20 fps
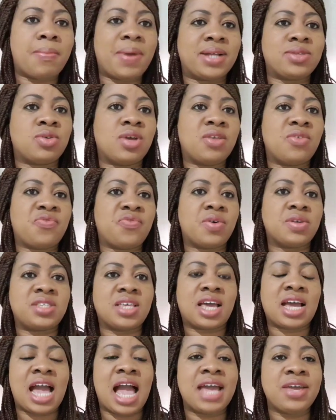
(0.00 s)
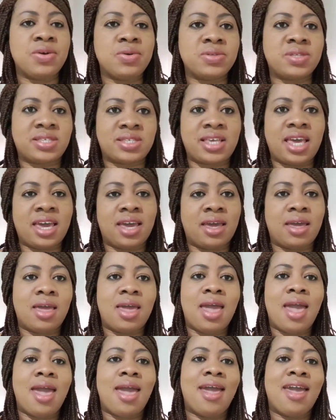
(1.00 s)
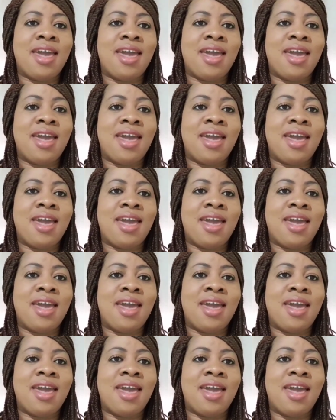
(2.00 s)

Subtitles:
In number 24, so can you sing?